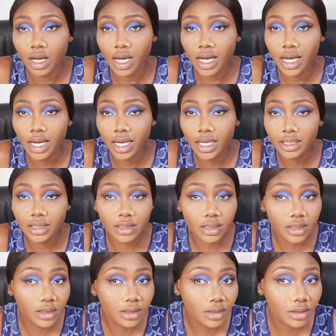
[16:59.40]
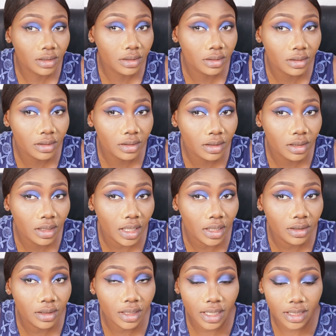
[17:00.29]
And
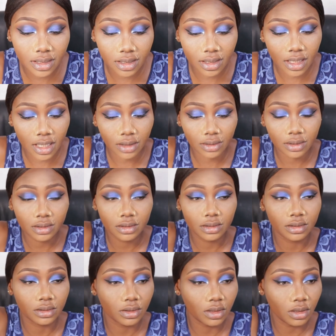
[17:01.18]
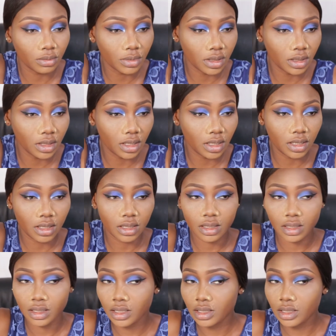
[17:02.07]
can you guys see how this is coming in?